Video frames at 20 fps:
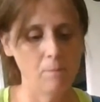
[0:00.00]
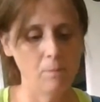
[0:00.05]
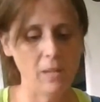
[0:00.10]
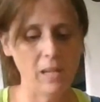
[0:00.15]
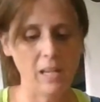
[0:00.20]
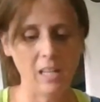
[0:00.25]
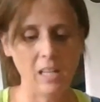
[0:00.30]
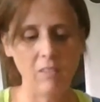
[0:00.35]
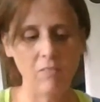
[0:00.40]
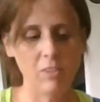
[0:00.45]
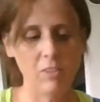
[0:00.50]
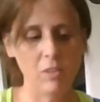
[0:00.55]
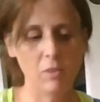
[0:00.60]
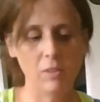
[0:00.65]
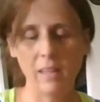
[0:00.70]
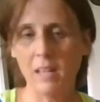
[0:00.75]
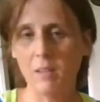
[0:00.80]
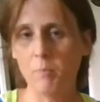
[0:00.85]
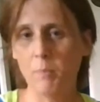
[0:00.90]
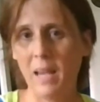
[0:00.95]
They could even
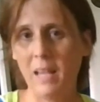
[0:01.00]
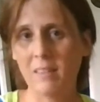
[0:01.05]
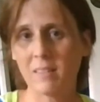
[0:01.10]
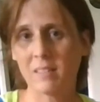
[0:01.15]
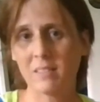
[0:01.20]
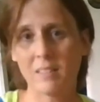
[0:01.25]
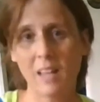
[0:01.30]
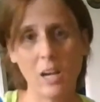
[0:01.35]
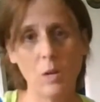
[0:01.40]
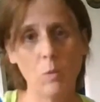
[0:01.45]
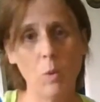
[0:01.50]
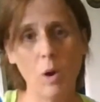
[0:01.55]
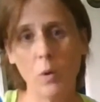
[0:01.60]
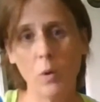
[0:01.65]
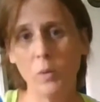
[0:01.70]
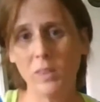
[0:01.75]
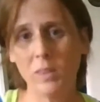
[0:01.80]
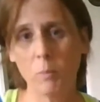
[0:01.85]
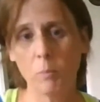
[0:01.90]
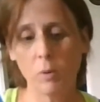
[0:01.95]
then paint the sidewalk
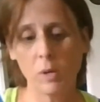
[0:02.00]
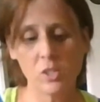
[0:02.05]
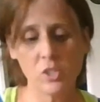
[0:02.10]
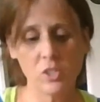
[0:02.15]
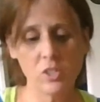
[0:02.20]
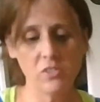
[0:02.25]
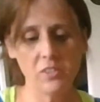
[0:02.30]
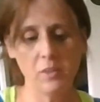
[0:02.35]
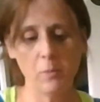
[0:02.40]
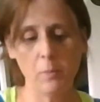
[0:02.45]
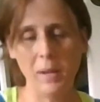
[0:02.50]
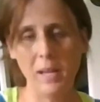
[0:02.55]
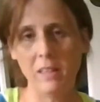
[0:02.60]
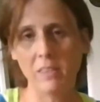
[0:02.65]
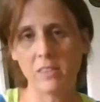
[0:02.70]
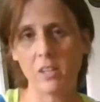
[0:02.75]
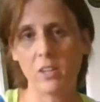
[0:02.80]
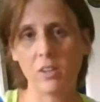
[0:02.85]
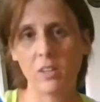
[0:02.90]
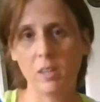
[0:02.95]
with the brushes and the
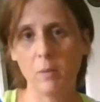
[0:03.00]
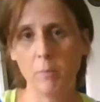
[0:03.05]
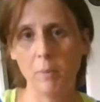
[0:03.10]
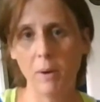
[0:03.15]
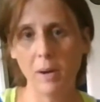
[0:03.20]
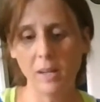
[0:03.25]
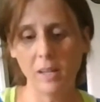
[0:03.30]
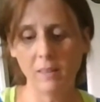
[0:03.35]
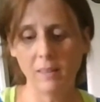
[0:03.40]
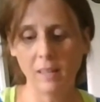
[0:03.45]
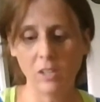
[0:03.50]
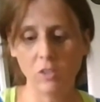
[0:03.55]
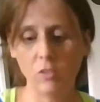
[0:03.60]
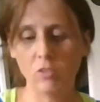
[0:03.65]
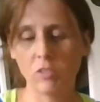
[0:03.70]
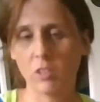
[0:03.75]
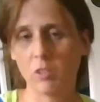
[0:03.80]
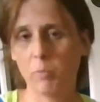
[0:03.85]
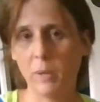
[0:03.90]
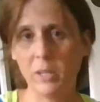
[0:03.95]
paint that are in the bucket. They could
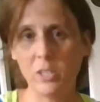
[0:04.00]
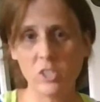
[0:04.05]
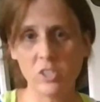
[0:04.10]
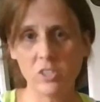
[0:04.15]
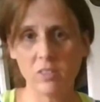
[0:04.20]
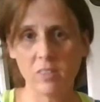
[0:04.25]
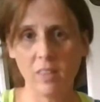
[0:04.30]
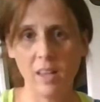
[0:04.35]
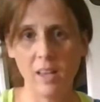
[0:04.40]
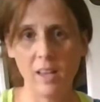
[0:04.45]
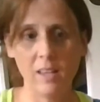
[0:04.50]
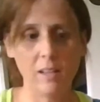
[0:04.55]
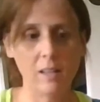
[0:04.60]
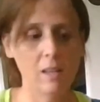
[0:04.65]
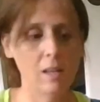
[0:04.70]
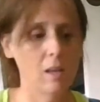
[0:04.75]
use the sponges then.